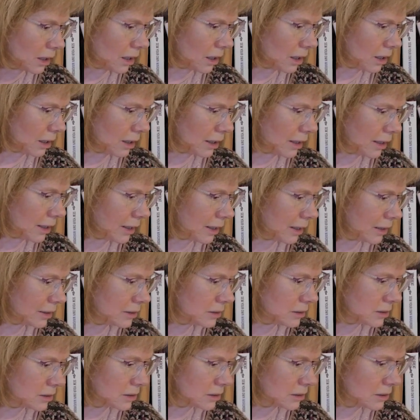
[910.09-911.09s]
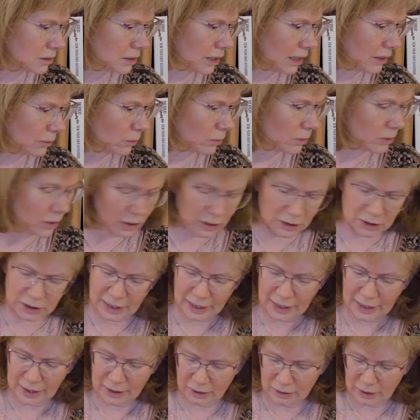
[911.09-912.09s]
And they worked
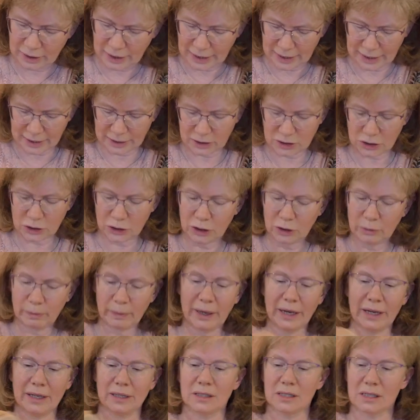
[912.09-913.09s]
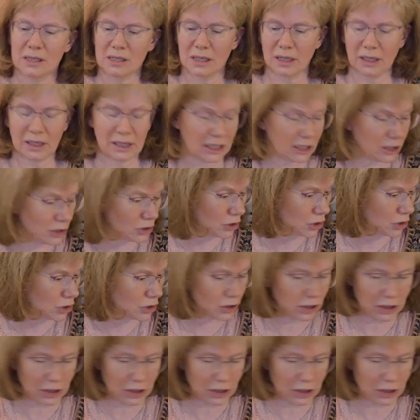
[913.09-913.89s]
out at 2p each.